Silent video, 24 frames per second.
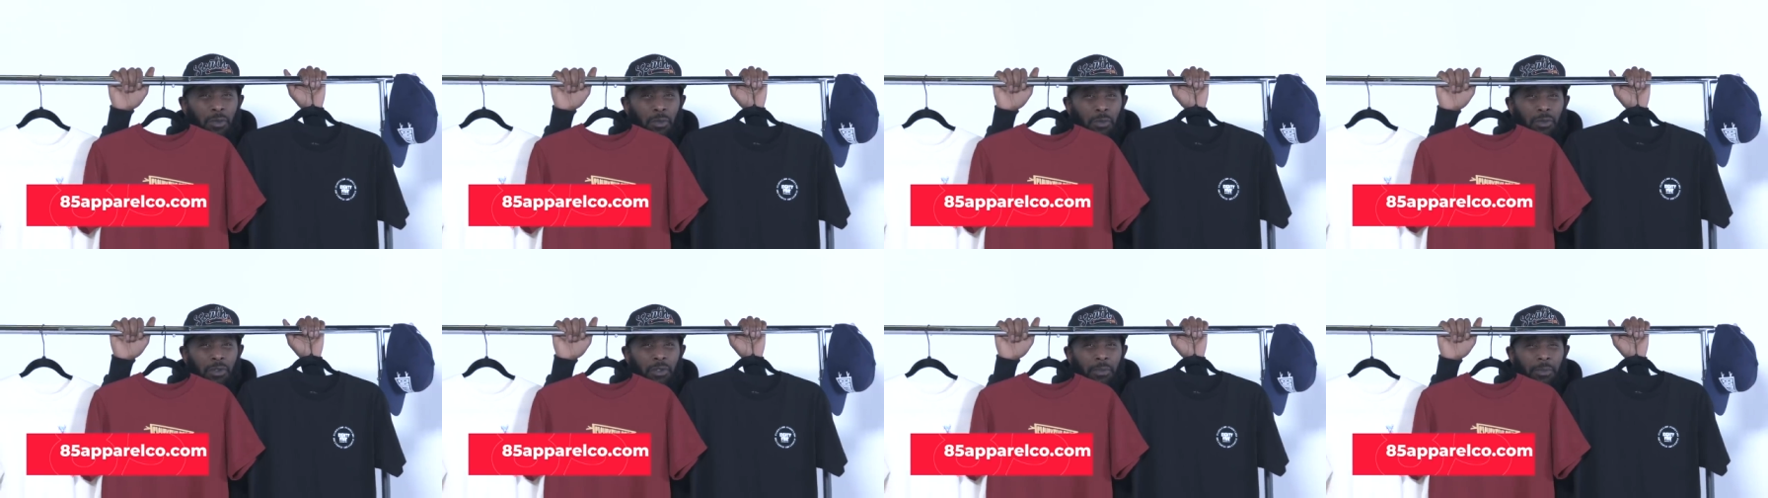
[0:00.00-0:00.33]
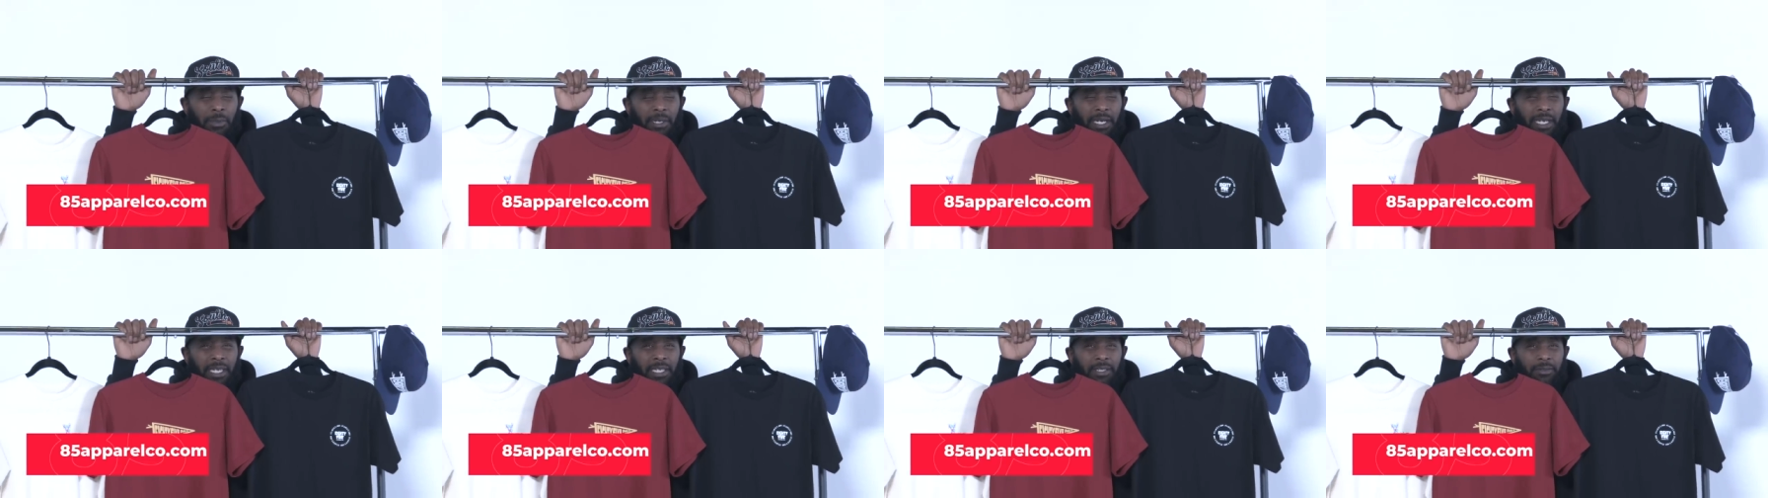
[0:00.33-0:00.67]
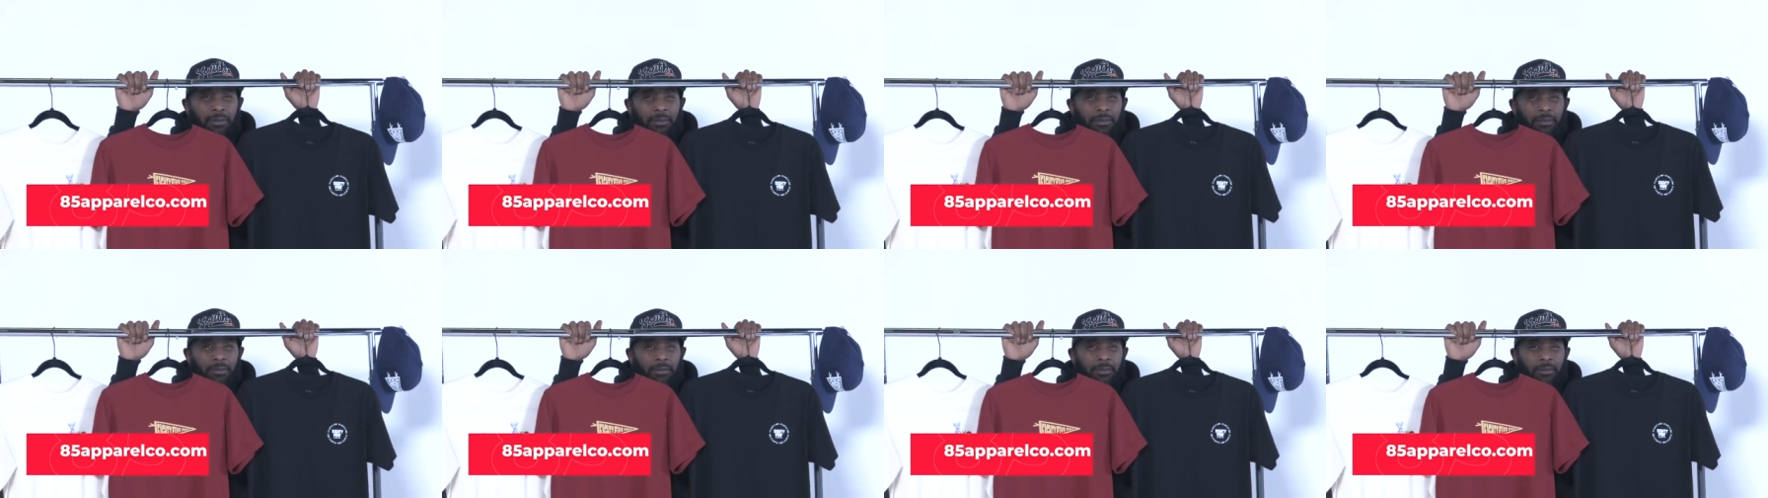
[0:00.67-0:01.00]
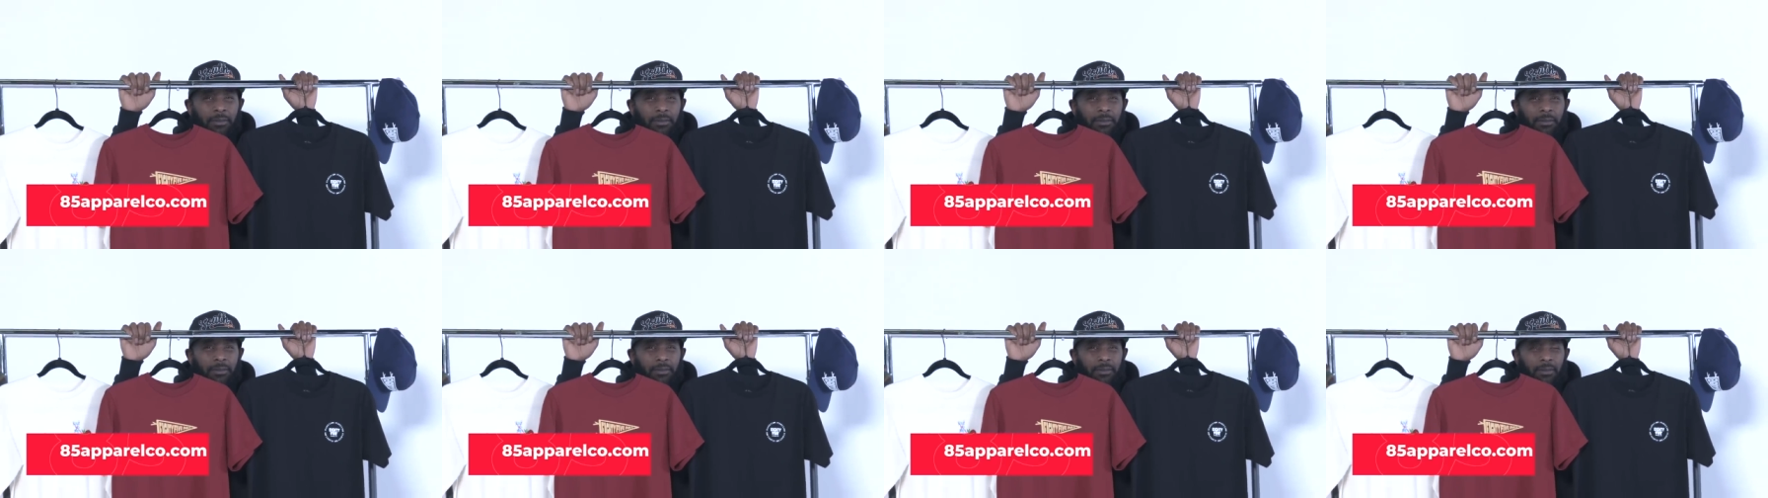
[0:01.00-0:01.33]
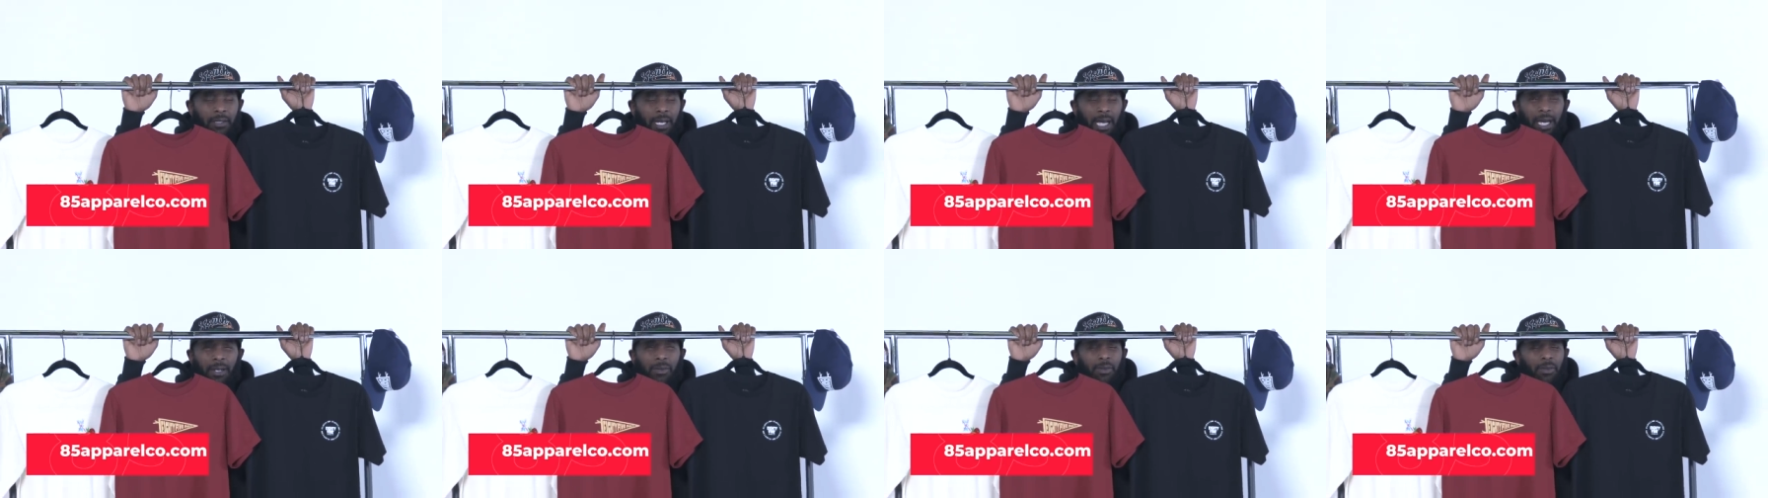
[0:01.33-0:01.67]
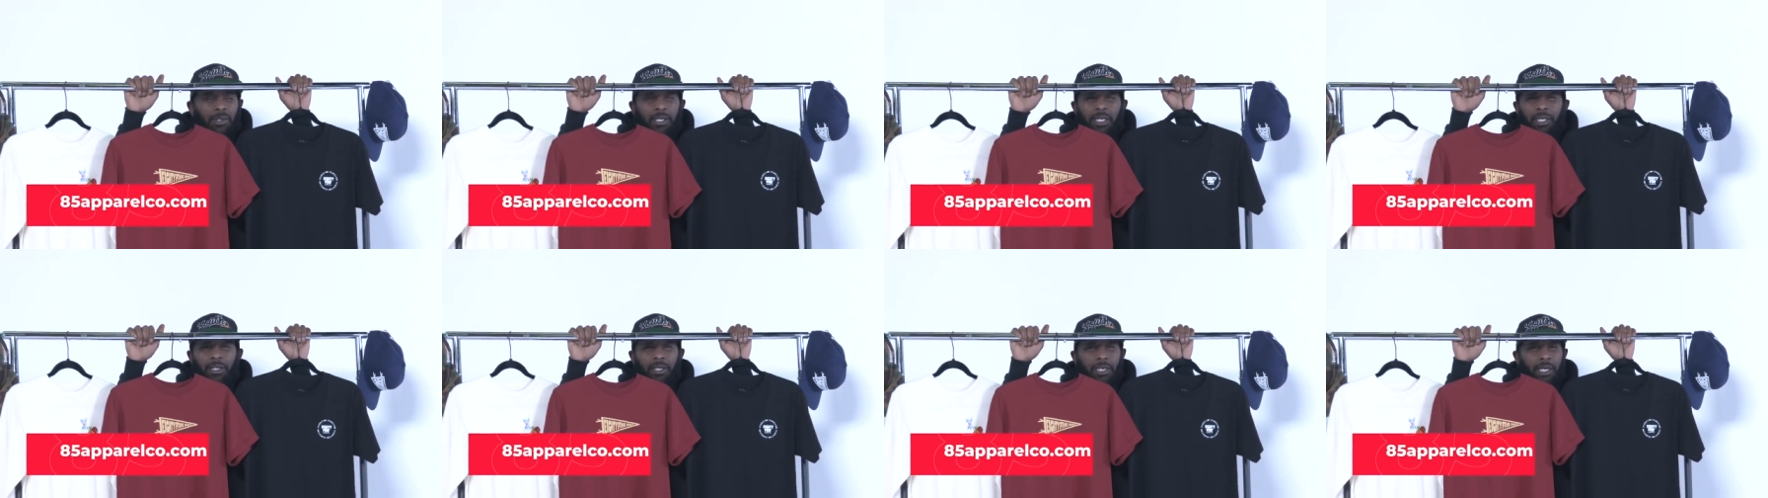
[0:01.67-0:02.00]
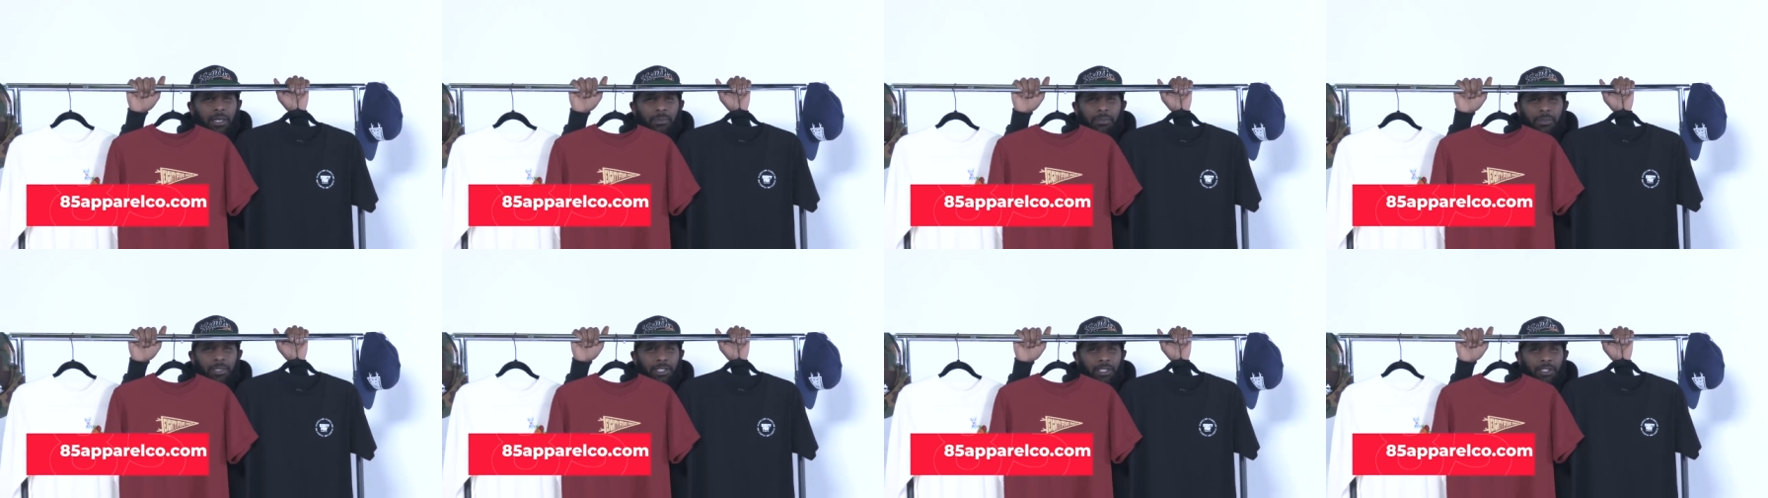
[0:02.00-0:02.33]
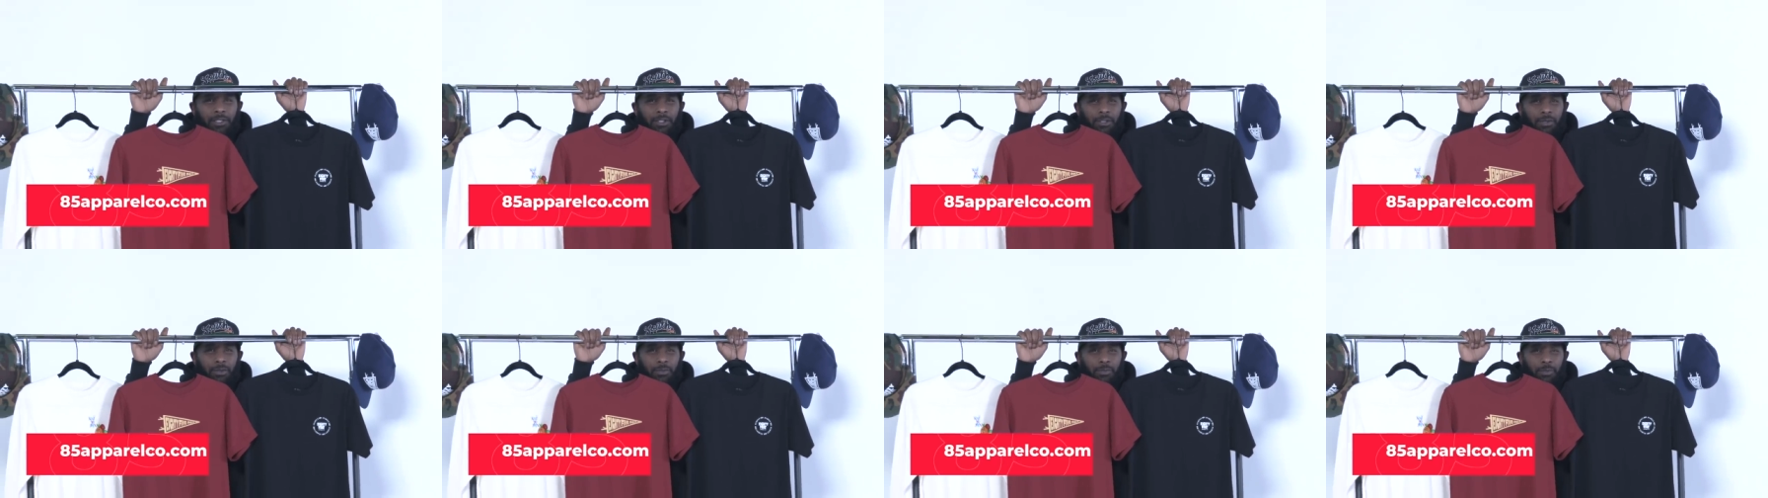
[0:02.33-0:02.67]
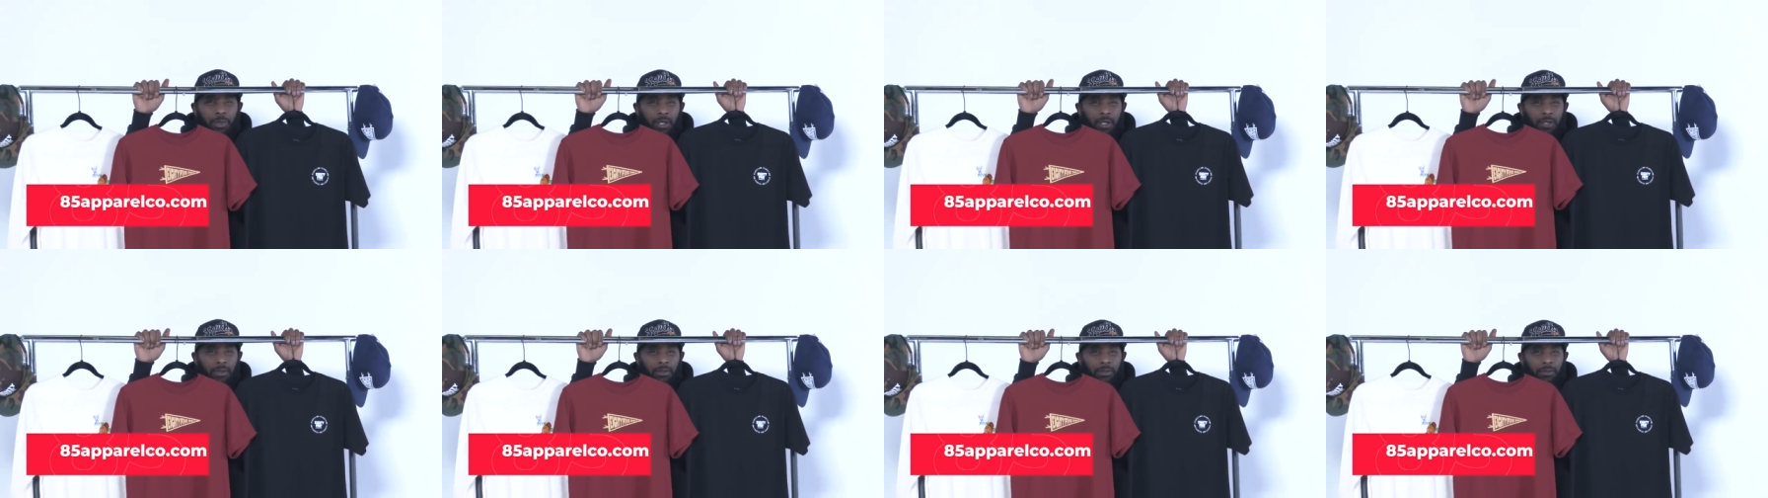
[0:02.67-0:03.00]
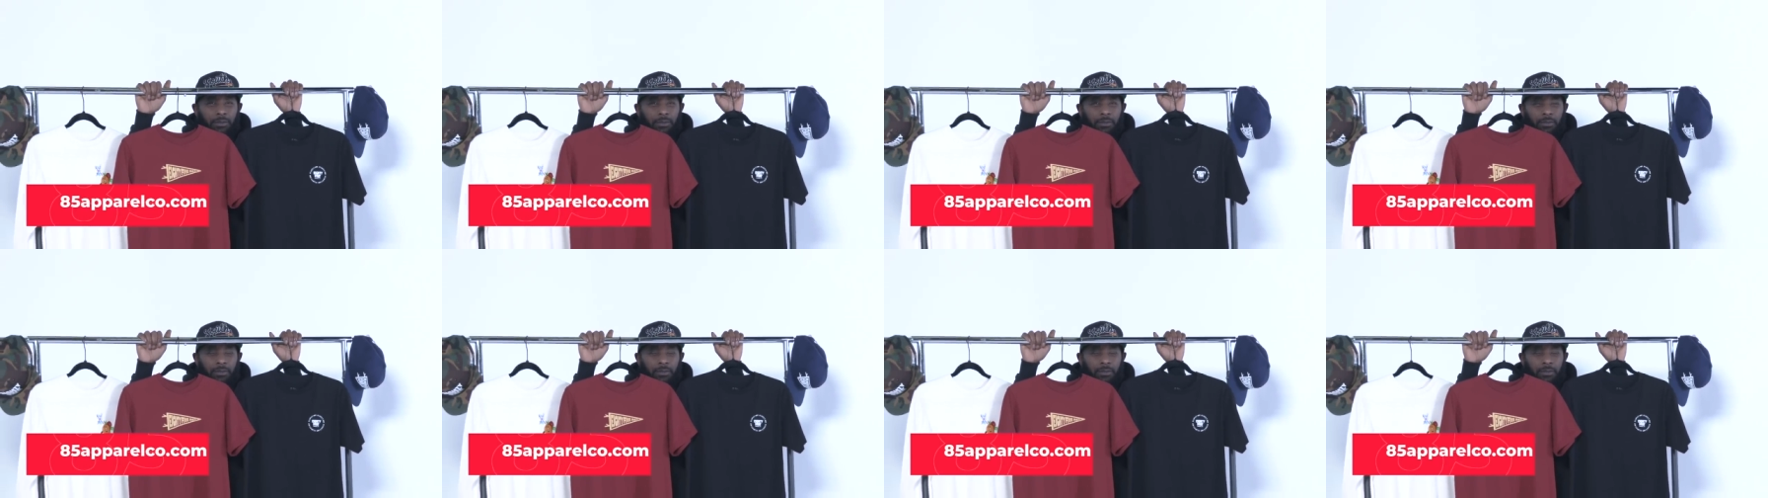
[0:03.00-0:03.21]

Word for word: want to buy it. I don't care how much you've bought.